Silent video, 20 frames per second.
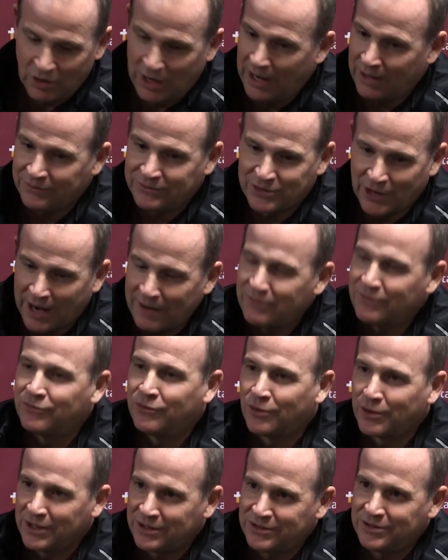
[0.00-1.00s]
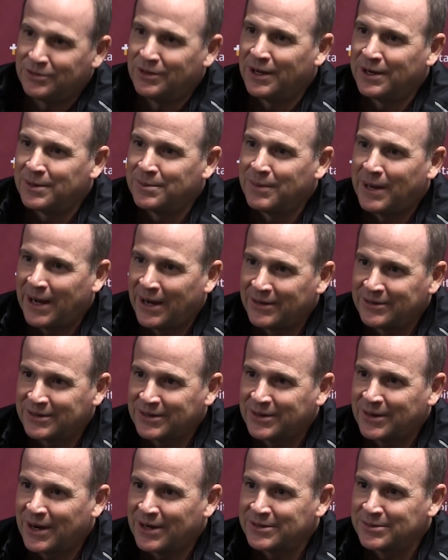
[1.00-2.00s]
Well, driving 4,200 miles
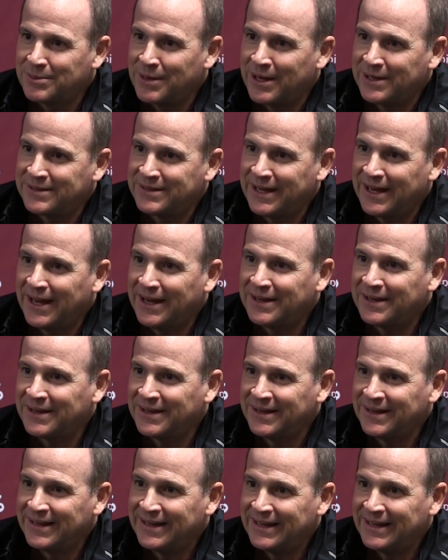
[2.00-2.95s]
across Montana,